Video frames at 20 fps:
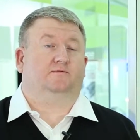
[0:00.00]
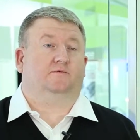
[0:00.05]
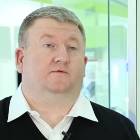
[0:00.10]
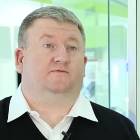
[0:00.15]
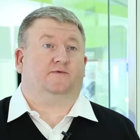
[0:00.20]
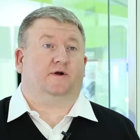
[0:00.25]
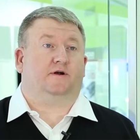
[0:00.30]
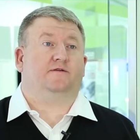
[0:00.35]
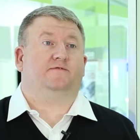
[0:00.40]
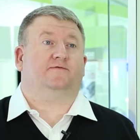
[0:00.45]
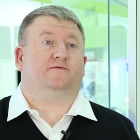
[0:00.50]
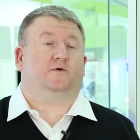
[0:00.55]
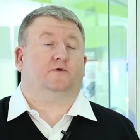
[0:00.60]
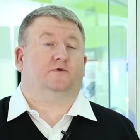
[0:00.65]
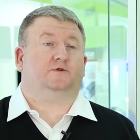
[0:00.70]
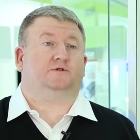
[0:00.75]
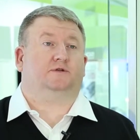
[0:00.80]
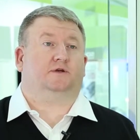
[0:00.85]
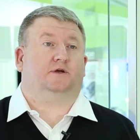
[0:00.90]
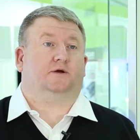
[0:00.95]
We're very
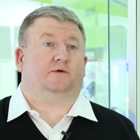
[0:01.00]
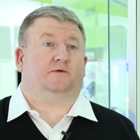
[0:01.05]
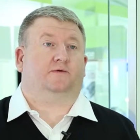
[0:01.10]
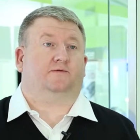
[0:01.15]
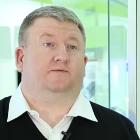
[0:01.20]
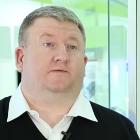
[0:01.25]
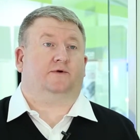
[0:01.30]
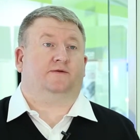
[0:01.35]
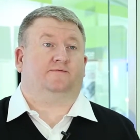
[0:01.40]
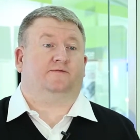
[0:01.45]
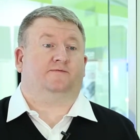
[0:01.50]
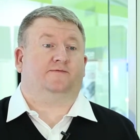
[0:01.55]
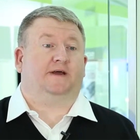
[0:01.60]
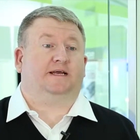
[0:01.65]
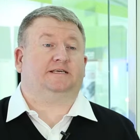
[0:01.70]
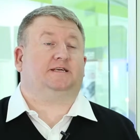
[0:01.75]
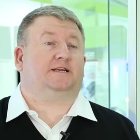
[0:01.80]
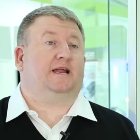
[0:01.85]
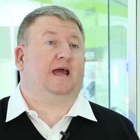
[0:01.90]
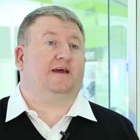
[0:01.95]
fortunate that we've
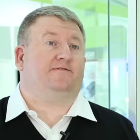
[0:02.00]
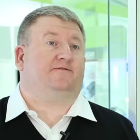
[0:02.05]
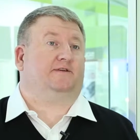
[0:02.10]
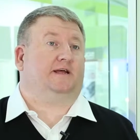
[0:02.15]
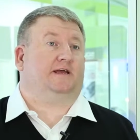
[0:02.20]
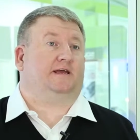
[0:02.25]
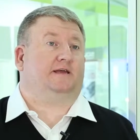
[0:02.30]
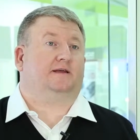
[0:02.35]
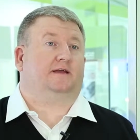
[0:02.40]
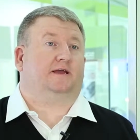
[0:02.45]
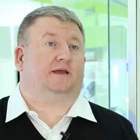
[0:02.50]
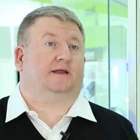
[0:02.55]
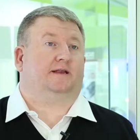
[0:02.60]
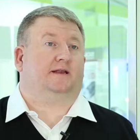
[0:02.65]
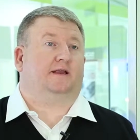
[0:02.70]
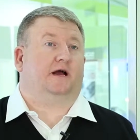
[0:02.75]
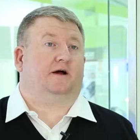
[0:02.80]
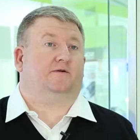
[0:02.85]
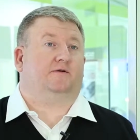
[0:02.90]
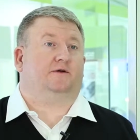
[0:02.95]
invested heavily
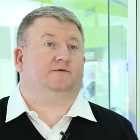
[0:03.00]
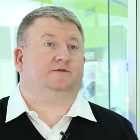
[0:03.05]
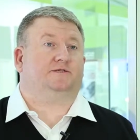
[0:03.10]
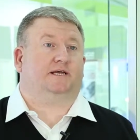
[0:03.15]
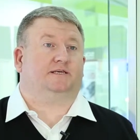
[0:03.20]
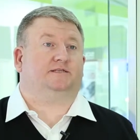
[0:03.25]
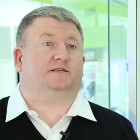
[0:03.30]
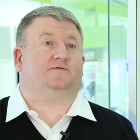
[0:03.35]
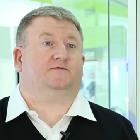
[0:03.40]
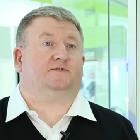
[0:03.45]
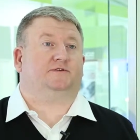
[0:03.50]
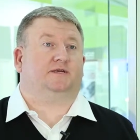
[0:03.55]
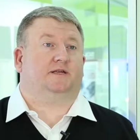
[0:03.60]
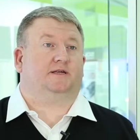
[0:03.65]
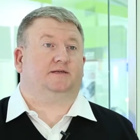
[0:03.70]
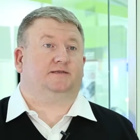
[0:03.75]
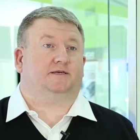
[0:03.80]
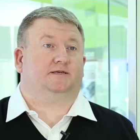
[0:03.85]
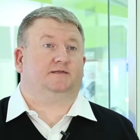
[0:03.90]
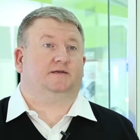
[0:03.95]
in our own testing
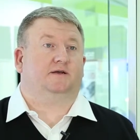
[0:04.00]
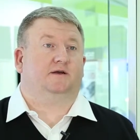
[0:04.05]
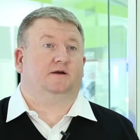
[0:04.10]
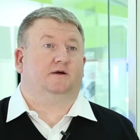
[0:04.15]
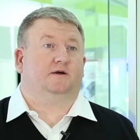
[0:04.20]
facilities